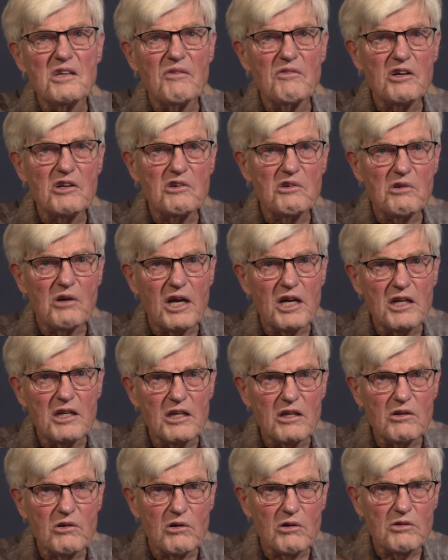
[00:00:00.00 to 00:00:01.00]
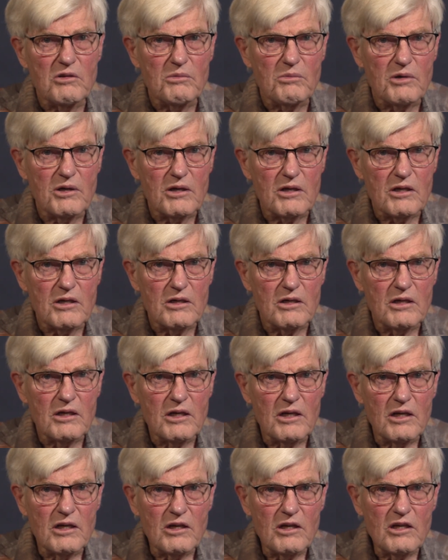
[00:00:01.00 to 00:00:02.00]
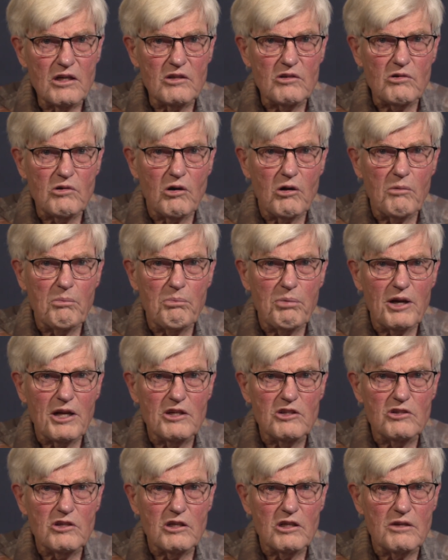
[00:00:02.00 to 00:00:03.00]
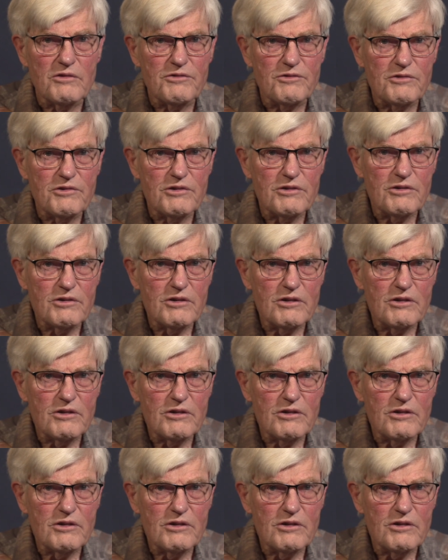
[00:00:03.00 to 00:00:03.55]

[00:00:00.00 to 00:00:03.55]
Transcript: ever tried in North America. It's called plunger lift.